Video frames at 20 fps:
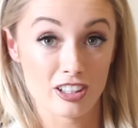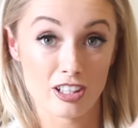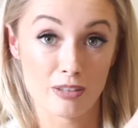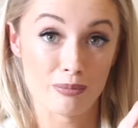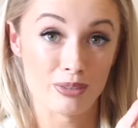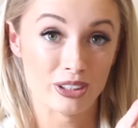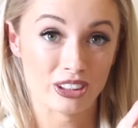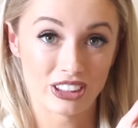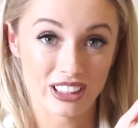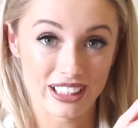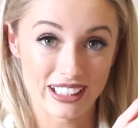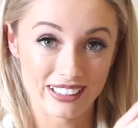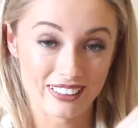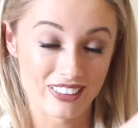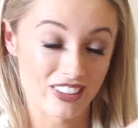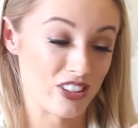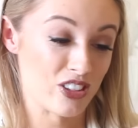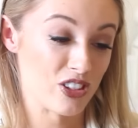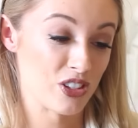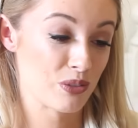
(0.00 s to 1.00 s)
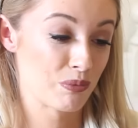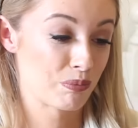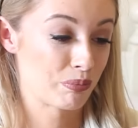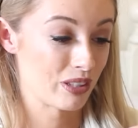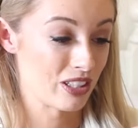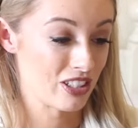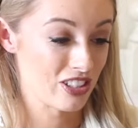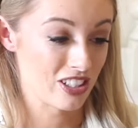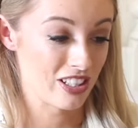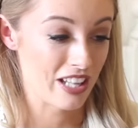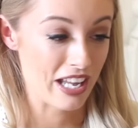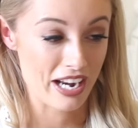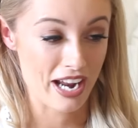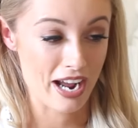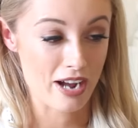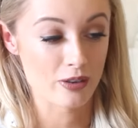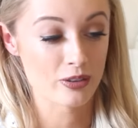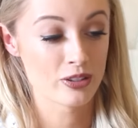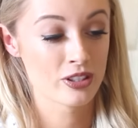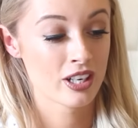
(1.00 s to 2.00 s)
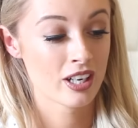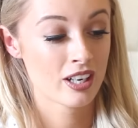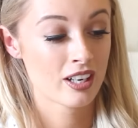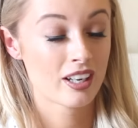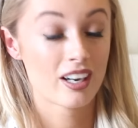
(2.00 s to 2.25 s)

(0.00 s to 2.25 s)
the machine has printed that out.